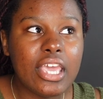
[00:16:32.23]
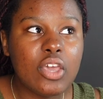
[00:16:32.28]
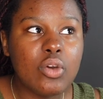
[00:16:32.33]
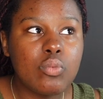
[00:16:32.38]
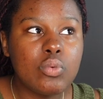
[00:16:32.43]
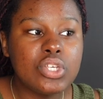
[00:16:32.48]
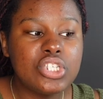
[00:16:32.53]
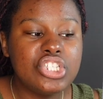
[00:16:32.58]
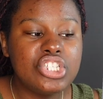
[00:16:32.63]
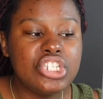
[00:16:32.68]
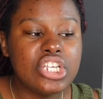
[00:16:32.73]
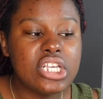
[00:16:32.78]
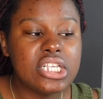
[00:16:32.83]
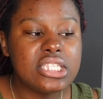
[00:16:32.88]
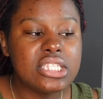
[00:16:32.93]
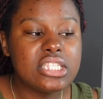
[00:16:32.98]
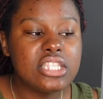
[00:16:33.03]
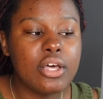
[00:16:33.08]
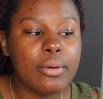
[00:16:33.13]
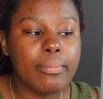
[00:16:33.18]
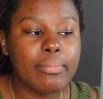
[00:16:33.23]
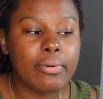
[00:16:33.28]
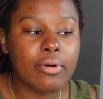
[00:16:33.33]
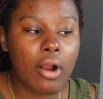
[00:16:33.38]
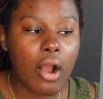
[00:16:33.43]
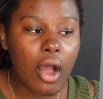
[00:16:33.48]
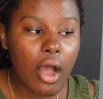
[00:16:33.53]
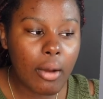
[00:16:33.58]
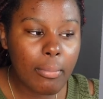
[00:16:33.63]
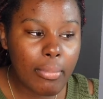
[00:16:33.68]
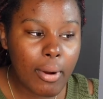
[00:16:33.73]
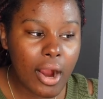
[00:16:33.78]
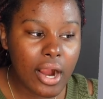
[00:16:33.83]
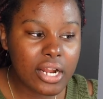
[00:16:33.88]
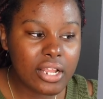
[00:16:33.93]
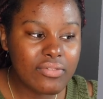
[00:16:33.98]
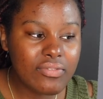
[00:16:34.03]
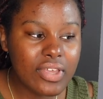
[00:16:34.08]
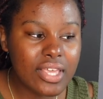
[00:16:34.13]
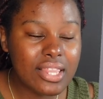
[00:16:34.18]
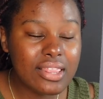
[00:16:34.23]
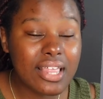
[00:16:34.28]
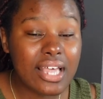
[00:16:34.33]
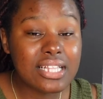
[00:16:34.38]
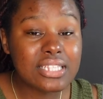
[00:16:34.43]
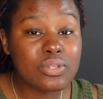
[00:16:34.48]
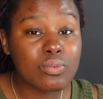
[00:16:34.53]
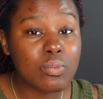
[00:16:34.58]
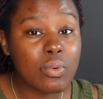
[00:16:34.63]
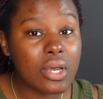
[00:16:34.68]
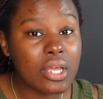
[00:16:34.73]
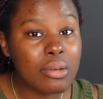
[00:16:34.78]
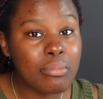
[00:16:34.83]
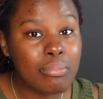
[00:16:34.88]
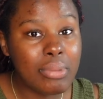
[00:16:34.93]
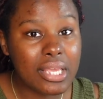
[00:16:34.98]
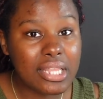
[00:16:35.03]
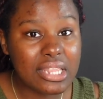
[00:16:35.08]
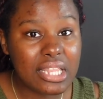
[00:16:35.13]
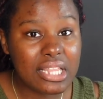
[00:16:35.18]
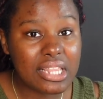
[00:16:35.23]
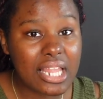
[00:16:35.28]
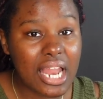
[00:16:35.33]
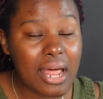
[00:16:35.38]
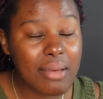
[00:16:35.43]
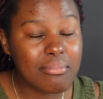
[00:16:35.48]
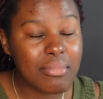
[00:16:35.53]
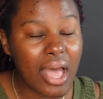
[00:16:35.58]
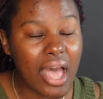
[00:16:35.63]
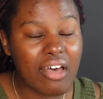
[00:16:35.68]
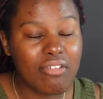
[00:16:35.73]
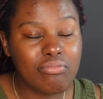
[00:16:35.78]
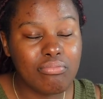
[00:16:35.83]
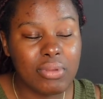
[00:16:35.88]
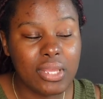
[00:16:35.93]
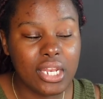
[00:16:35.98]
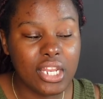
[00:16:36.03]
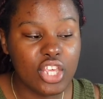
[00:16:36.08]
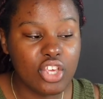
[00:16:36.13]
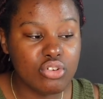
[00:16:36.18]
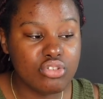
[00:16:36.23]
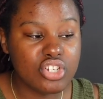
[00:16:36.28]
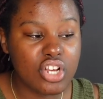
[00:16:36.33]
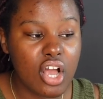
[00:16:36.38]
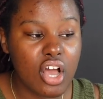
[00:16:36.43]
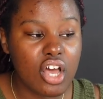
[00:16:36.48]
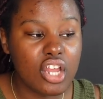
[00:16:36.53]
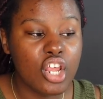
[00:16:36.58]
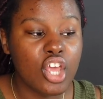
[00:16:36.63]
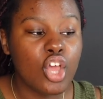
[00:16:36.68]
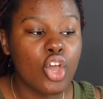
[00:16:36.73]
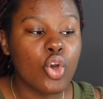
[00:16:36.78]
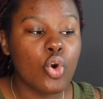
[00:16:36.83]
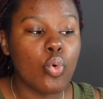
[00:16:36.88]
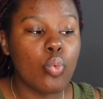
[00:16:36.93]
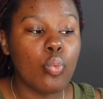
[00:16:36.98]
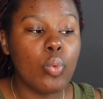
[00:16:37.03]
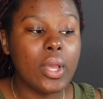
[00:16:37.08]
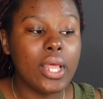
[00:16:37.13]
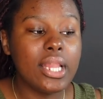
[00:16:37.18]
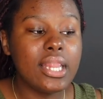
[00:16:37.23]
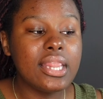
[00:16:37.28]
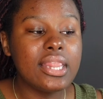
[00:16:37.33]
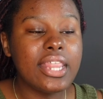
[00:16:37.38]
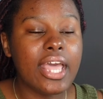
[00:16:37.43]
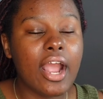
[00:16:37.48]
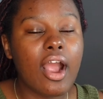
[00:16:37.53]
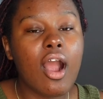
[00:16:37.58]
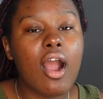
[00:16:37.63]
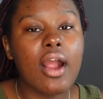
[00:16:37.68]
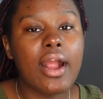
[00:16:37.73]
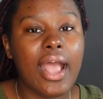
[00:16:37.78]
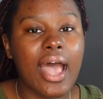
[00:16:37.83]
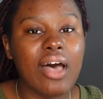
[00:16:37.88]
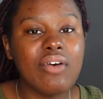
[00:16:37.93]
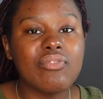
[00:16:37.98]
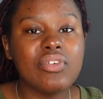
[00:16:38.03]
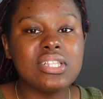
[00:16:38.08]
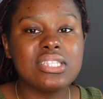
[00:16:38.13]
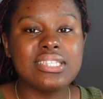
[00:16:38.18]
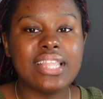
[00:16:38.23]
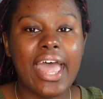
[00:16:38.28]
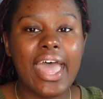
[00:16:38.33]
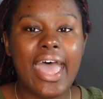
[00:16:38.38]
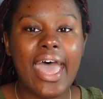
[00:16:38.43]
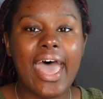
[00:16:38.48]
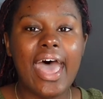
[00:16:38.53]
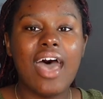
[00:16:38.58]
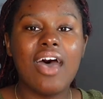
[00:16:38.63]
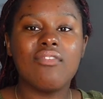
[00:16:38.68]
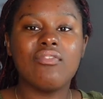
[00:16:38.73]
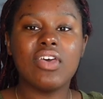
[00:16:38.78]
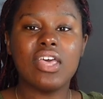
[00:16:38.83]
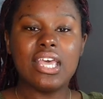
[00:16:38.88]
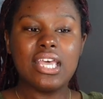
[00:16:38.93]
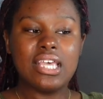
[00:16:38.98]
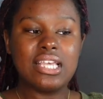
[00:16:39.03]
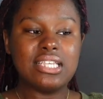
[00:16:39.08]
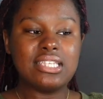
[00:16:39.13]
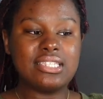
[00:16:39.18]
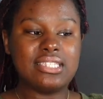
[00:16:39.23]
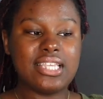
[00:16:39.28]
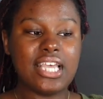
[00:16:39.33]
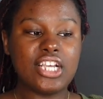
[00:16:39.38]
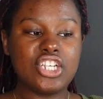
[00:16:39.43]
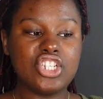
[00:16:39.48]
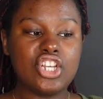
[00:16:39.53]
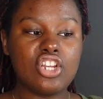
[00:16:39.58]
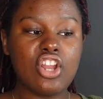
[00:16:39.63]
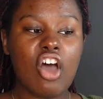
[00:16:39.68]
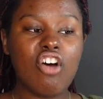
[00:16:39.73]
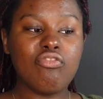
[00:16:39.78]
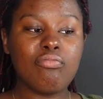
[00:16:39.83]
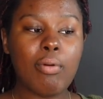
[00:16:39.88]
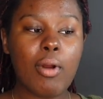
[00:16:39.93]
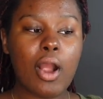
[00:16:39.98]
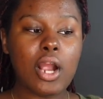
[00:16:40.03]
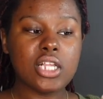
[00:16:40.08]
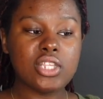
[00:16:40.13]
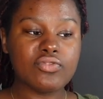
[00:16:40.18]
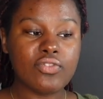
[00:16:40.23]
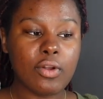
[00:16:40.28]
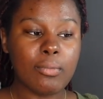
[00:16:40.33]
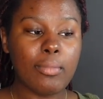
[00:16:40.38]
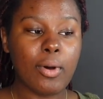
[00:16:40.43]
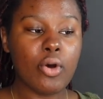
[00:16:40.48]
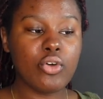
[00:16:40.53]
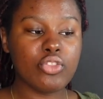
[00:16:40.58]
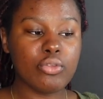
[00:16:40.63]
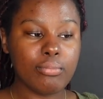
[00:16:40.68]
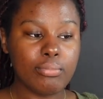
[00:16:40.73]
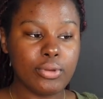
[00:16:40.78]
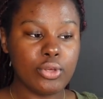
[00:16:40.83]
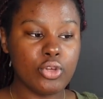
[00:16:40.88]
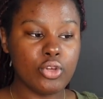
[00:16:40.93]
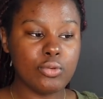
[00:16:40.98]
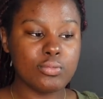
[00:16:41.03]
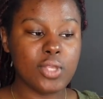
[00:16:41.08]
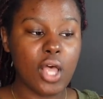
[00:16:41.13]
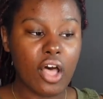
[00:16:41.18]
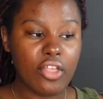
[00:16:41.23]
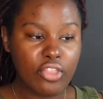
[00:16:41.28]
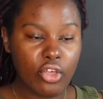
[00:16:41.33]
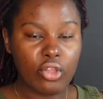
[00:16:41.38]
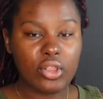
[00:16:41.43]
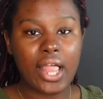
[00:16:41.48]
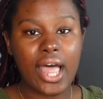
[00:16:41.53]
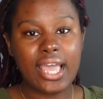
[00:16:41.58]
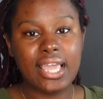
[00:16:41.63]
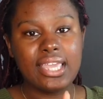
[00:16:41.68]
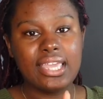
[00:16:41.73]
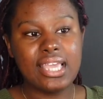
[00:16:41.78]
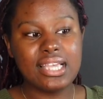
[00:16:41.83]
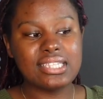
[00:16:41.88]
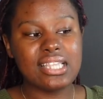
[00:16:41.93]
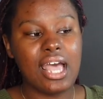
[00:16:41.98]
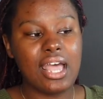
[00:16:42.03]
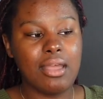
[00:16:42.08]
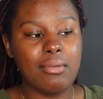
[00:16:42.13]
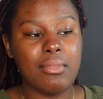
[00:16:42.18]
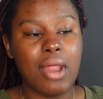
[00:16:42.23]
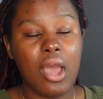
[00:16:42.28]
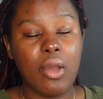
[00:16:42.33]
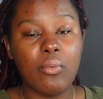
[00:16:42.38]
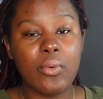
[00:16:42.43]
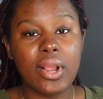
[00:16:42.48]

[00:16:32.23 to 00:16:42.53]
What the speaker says: it was just the bra part of it. That's one big thing that I've been huge on. When there are outfits that have sectioned off parts for both boobs, although, like, yes, I am not